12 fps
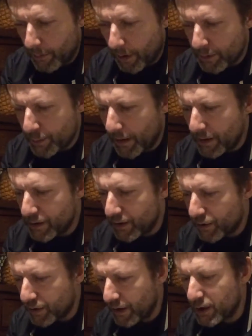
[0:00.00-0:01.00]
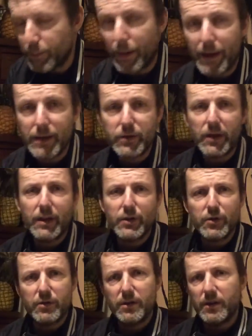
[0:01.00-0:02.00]
Oh, a space
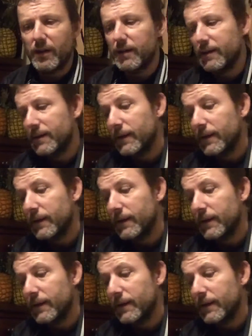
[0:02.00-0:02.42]
engineer.